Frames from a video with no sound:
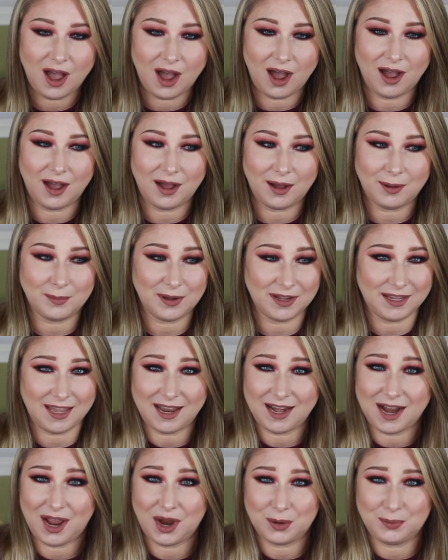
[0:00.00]

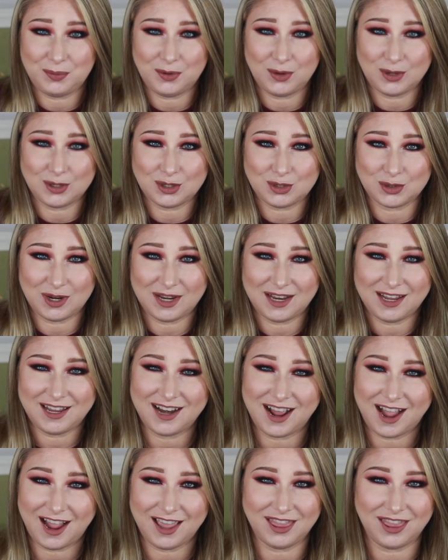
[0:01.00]
Again, I hope you enjoyed
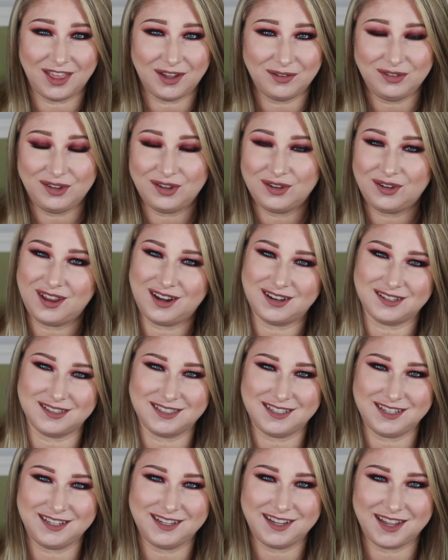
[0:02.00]
it. I love you, and I'll
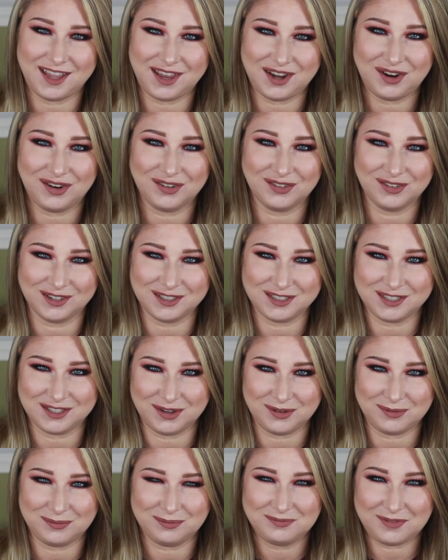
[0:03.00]
see you again real
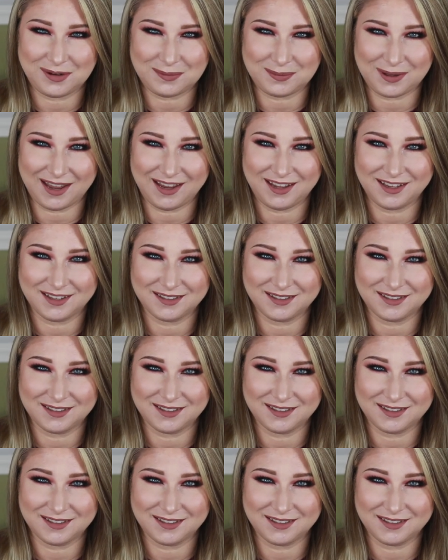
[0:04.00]
soon. Bye-bye.